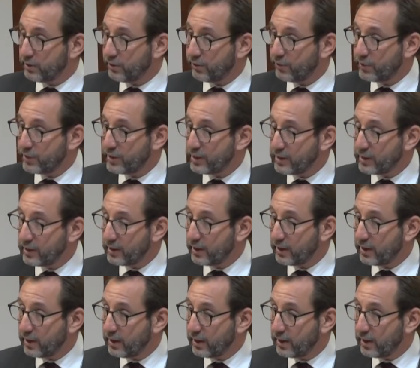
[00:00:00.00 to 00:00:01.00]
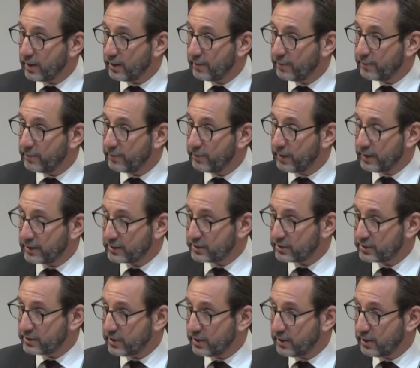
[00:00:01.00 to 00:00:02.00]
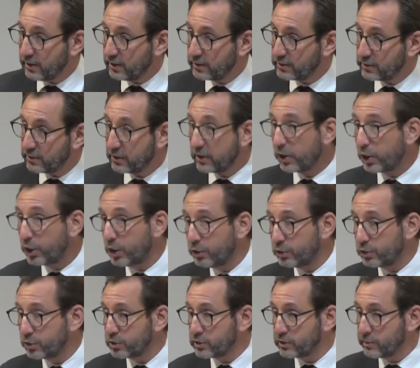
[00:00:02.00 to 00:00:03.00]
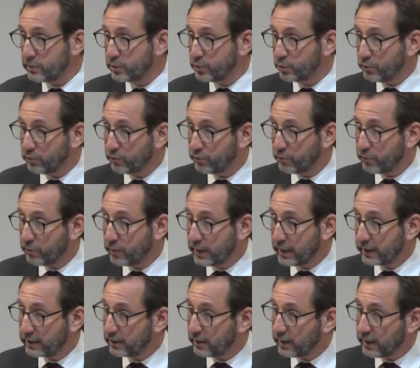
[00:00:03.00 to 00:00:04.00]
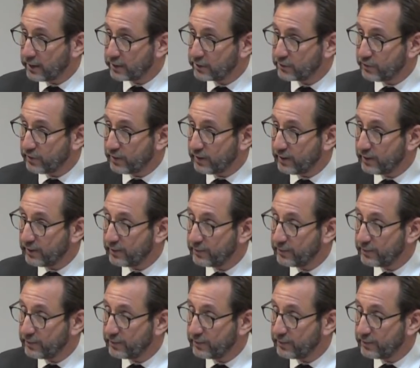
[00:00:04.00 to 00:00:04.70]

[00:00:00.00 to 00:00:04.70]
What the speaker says: on the lessons learned and conclusions to be drawn from the Lacknell House fire?